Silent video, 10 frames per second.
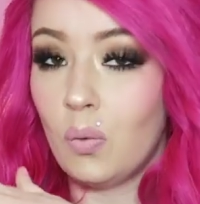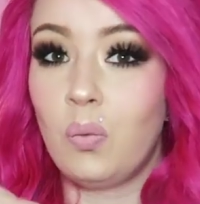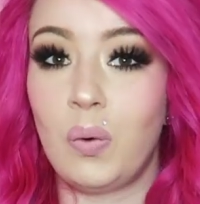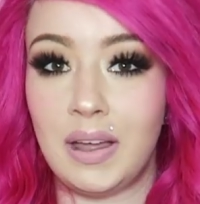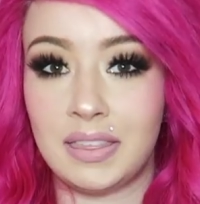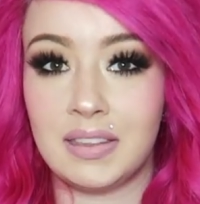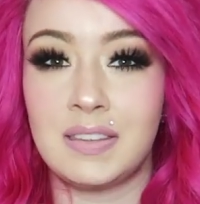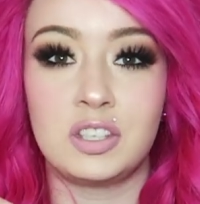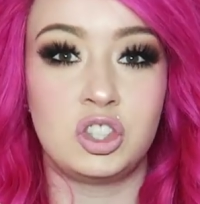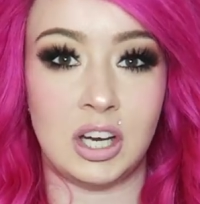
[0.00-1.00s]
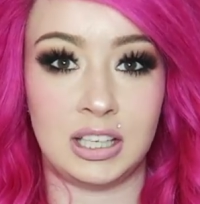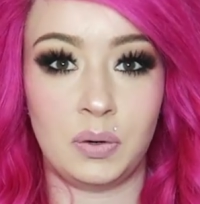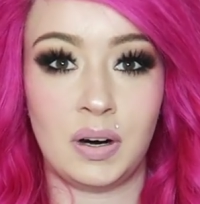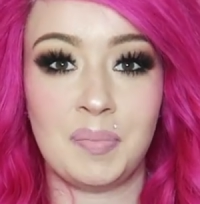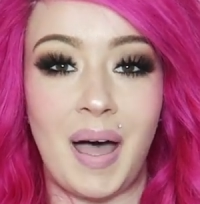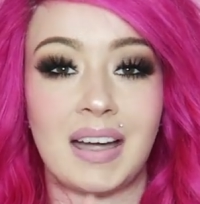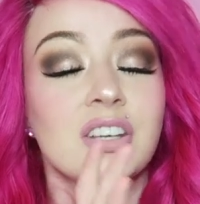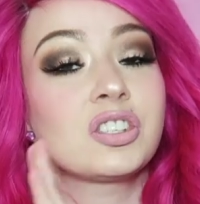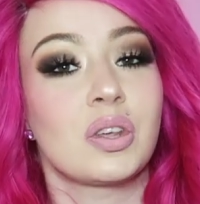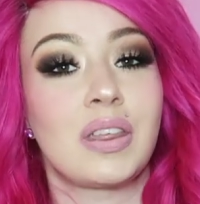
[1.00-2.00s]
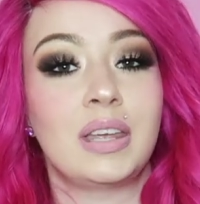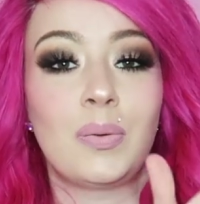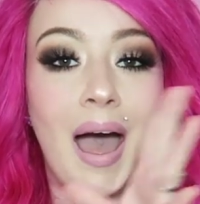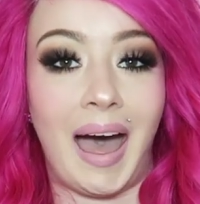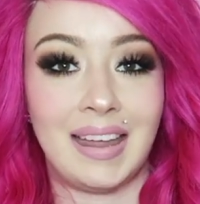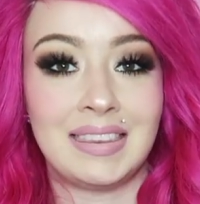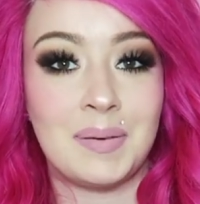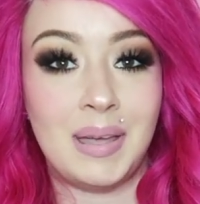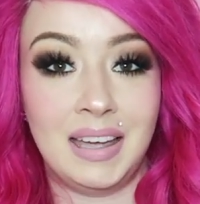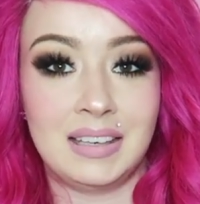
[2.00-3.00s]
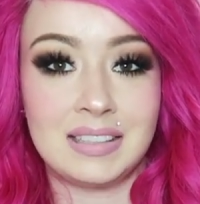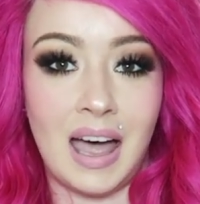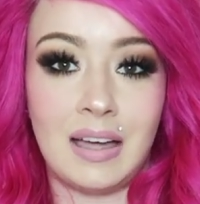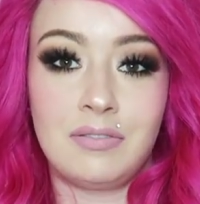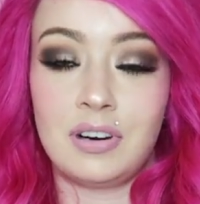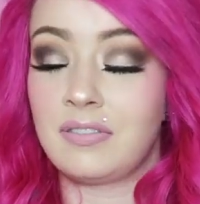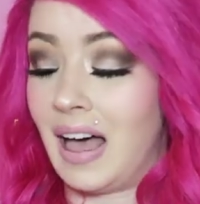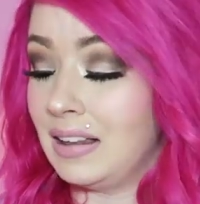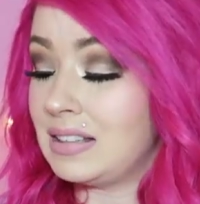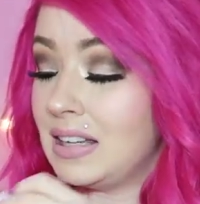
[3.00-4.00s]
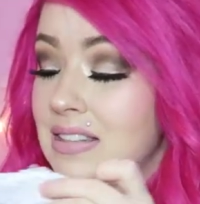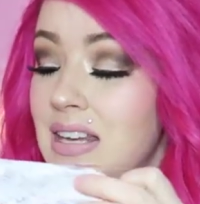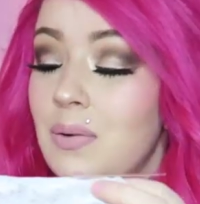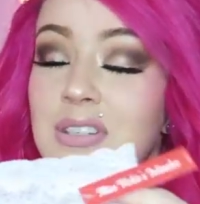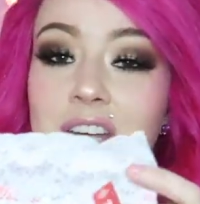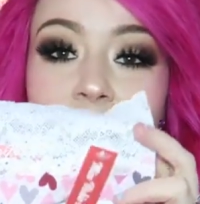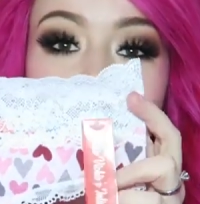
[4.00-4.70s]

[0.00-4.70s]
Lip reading: with the January package so that you had them in time for Valentine's Day, which I